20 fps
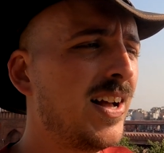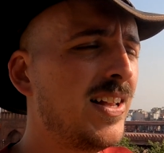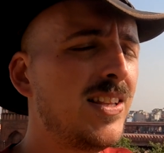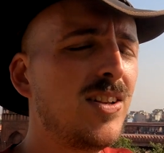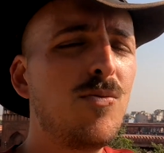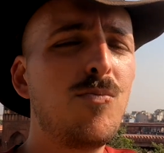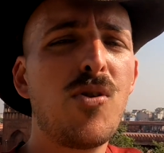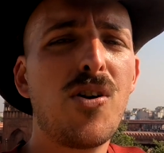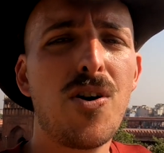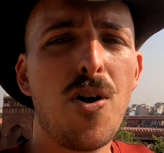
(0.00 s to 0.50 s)
a
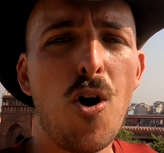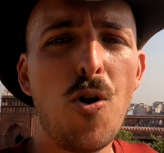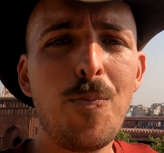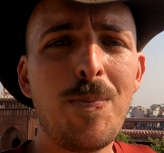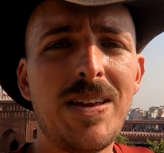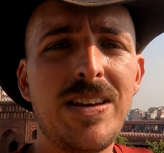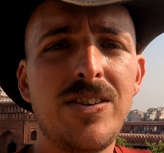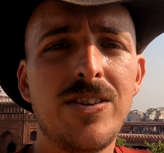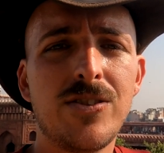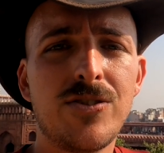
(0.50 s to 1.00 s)
little more
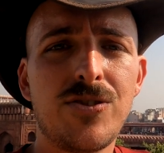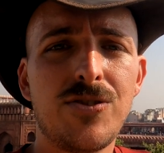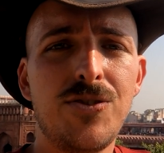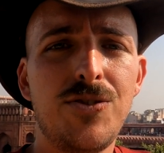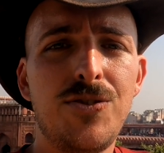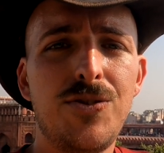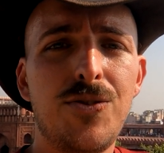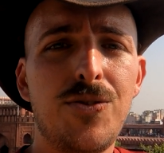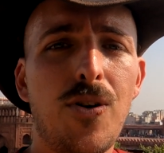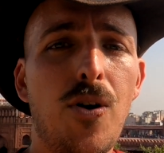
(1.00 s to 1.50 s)
open
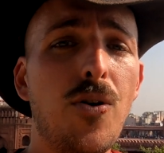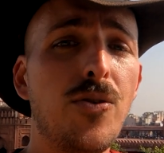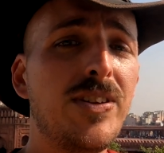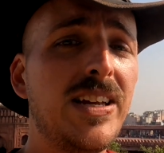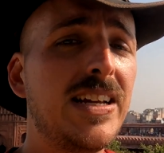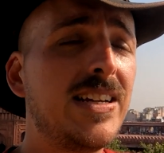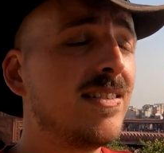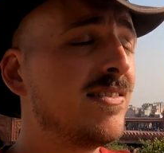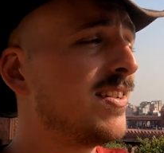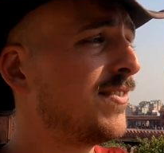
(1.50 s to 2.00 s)
to
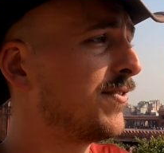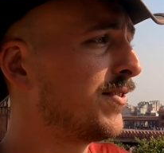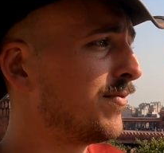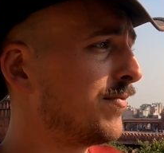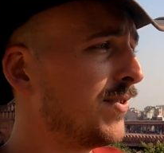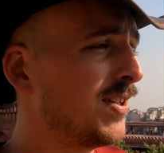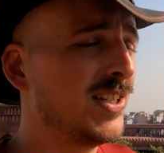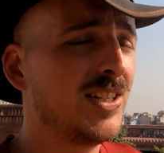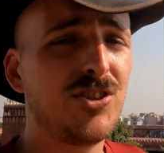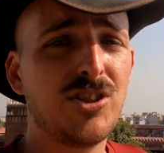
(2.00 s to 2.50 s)
holding
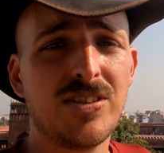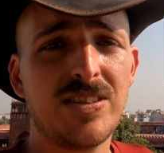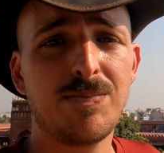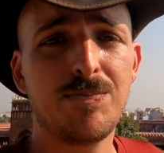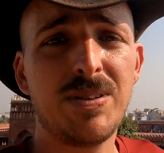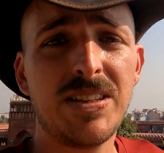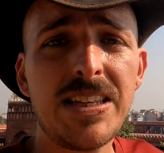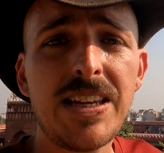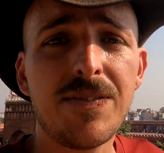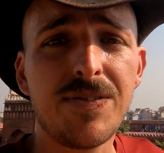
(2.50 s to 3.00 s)
different religious
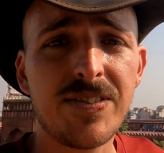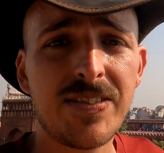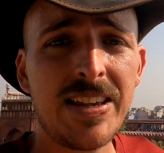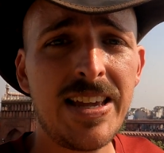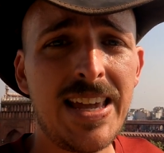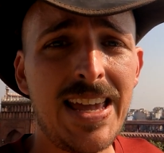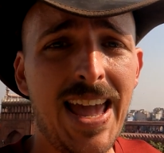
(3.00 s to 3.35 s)
beliefs,